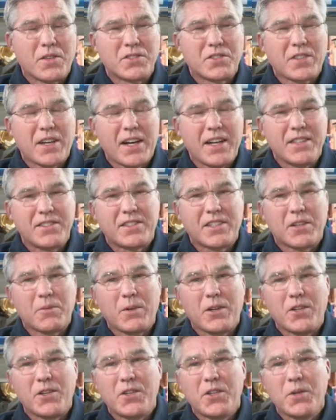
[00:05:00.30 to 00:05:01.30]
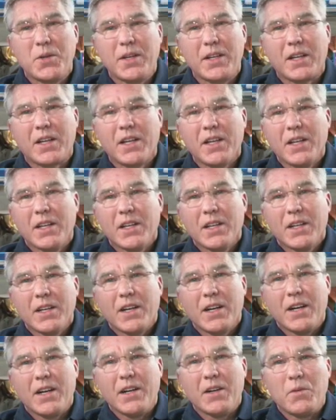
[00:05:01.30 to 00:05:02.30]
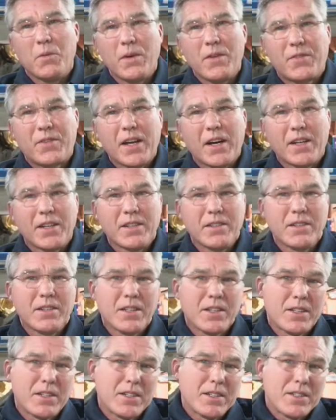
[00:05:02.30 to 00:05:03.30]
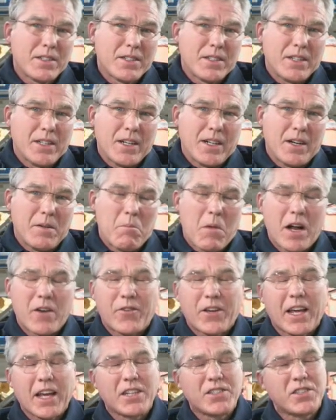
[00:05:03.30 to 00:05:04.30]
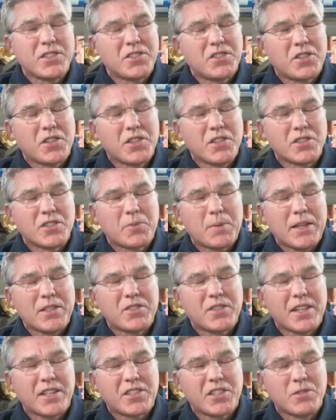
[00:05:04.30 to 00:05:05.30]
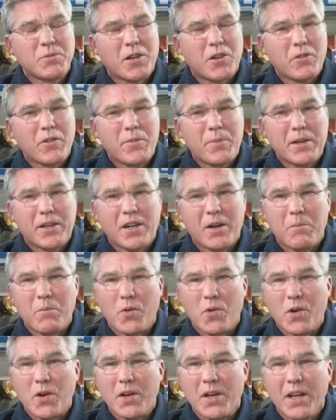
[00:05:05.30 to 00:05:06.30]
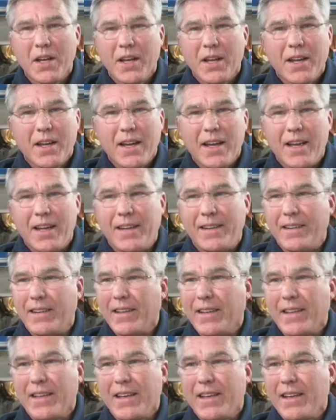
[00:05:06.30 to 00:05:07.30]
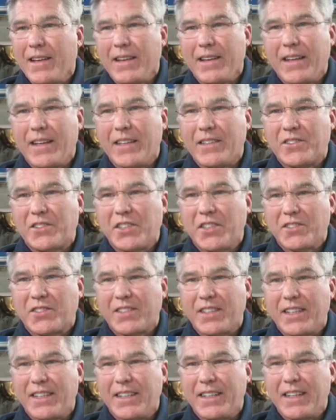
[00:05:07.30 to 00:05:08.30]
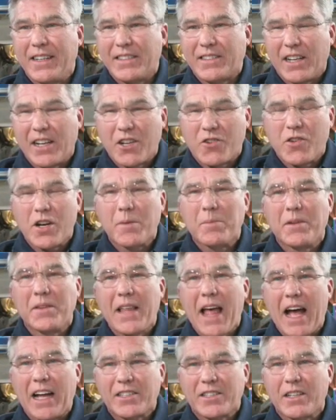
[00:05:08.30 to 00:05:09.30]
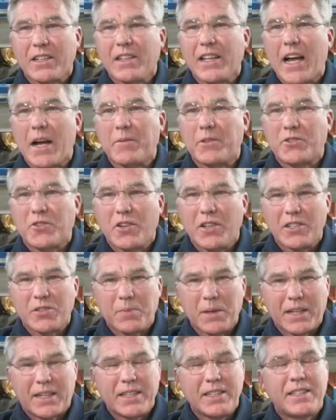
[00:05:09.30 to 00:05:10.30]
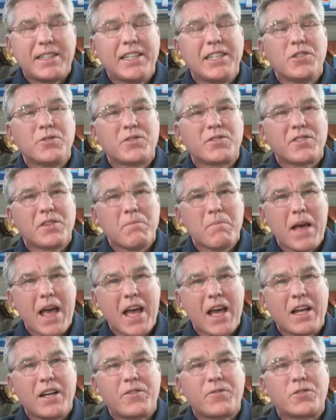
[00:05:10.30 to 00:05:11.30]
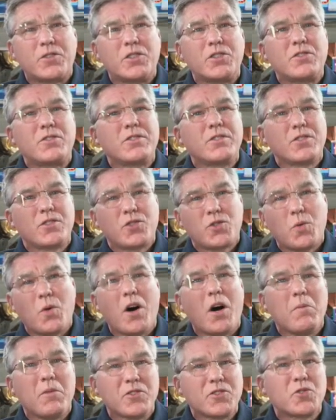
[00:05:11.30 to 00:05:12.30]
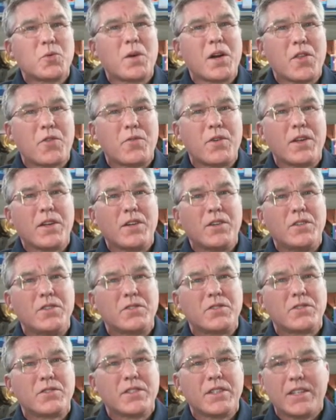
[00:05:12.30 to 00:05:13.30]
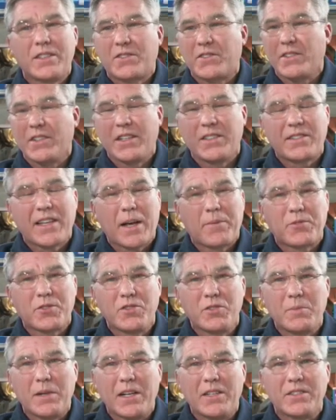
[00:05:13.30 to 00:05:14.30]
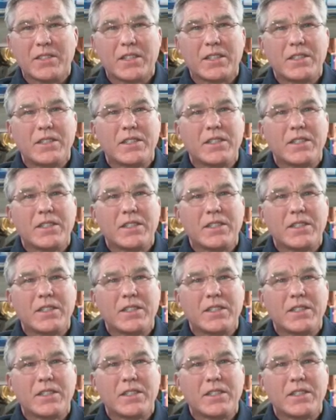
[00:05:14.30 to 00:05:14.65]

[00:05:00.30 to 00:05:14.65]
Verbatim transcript: the science that we are doing. Uh, we've done uh, modifications to the space station while we've been on board, and it's just a, uh, it's an incredible national laboratory that's been continuously manned for tw almost 23 years. It's, it's absolutely amazing.